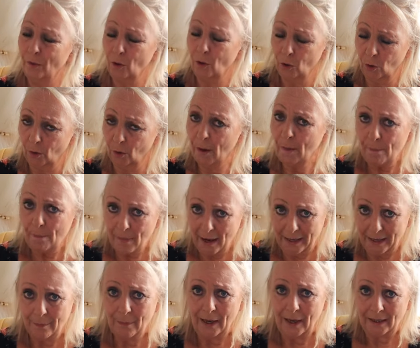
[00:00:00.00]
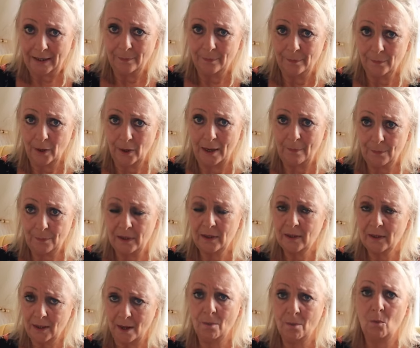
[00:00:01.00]
Or maybe, right? But
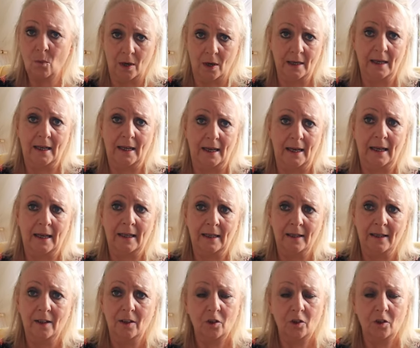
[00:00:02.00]
someone here